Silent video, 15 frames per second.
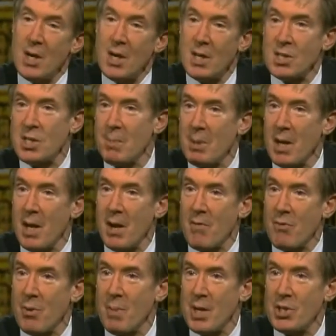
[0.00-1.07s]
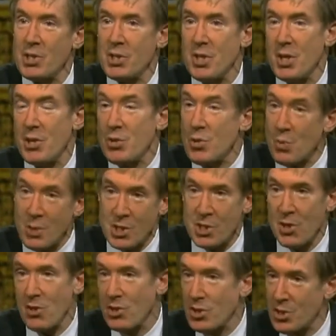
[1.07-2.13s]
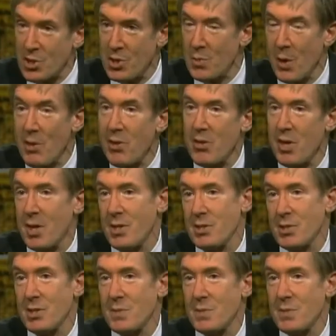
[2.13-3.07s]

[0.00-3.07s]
assimilate information and do research and do other things.